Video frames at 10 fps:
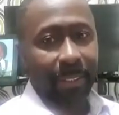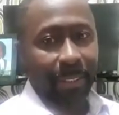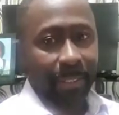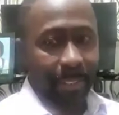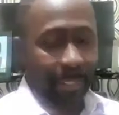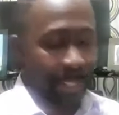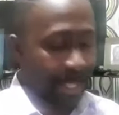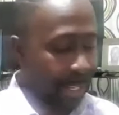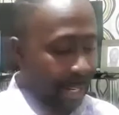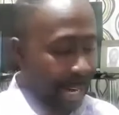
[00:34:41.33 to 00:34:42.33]

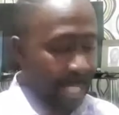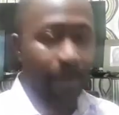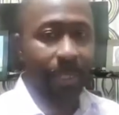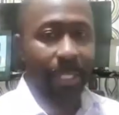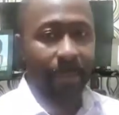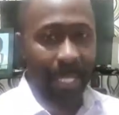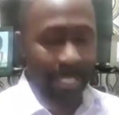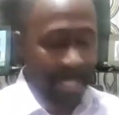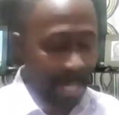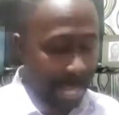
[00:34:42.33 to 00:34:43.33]
the
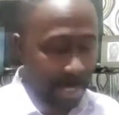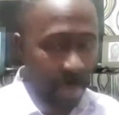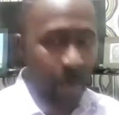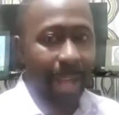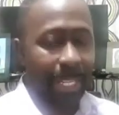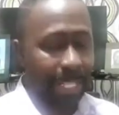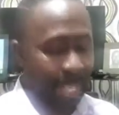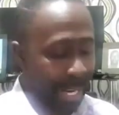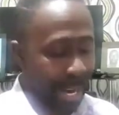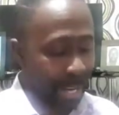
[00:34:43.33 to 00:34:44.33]
responsibility lies squarely in
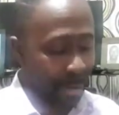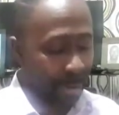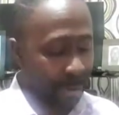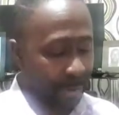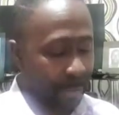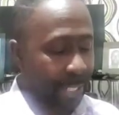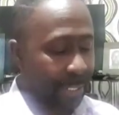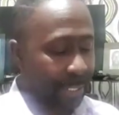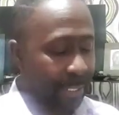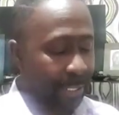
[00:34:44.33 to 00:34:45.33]
the hand of
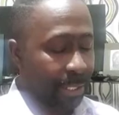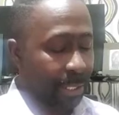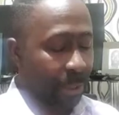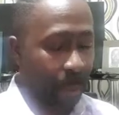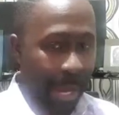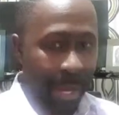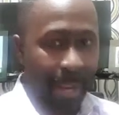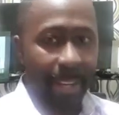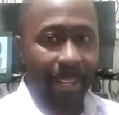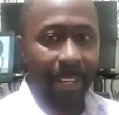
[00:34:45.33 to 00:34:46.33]
government.
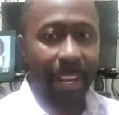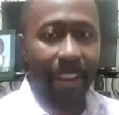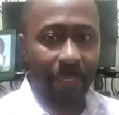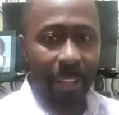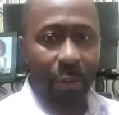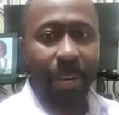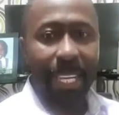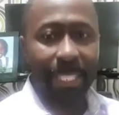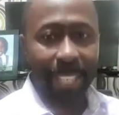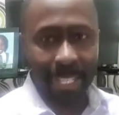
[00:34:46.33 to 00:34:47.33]
We, even though
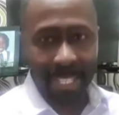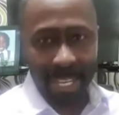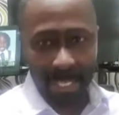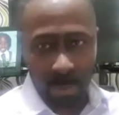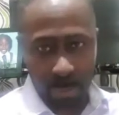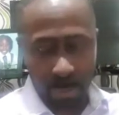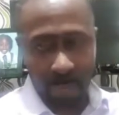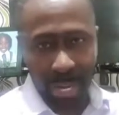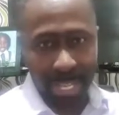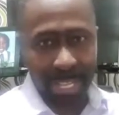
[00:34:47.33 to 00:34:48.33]
intelligence was
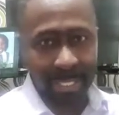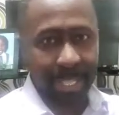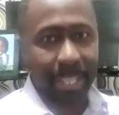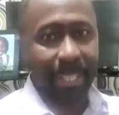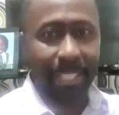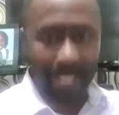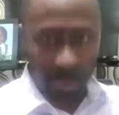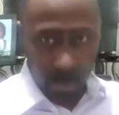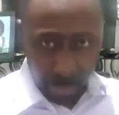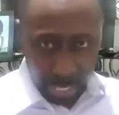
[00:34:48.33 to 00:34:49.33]
provided, say, this is
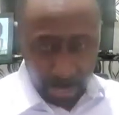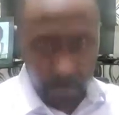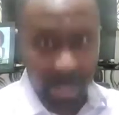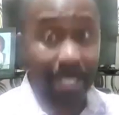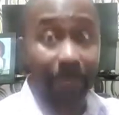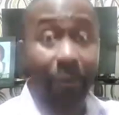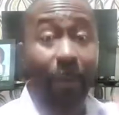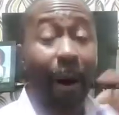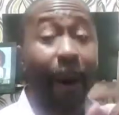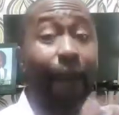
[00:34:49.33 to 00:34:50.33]
what we're expecting
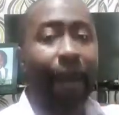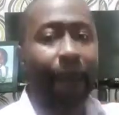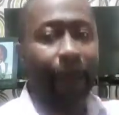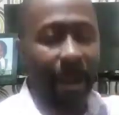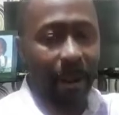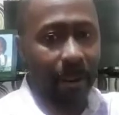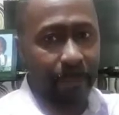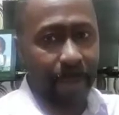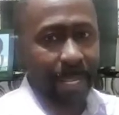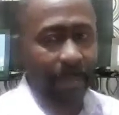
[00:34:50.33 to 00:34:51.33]
from a member of
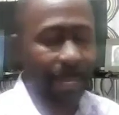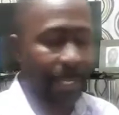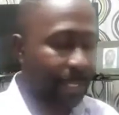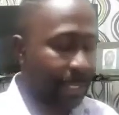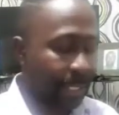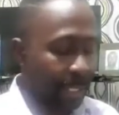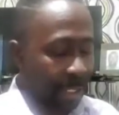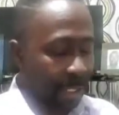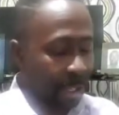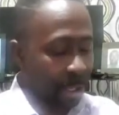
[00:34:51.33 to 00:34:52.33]
parliament,
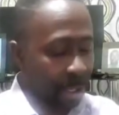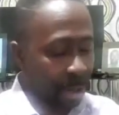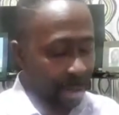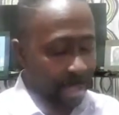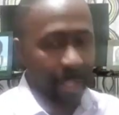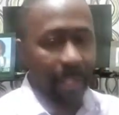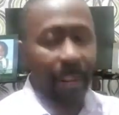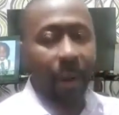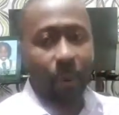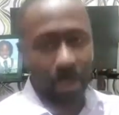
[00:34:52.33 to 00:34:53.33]
nothing
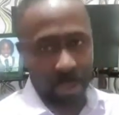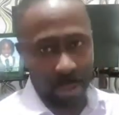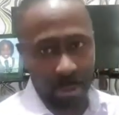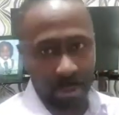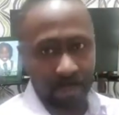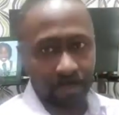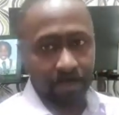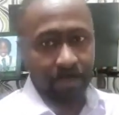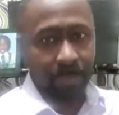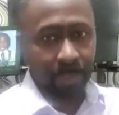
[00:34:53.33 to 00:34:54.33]
was done
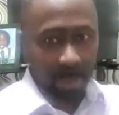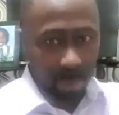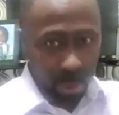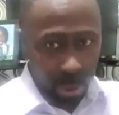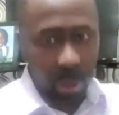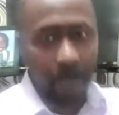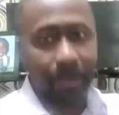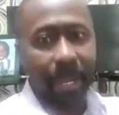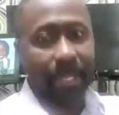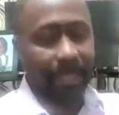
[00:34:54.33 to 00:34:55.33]
to stop
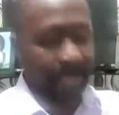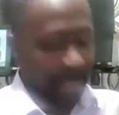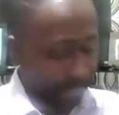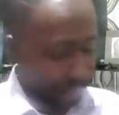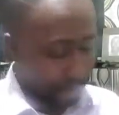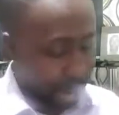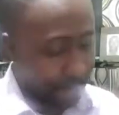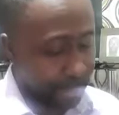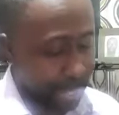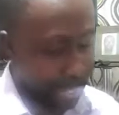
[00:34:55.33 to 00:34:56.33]
that from
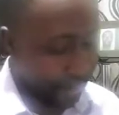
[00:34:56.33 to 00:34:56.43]
happening.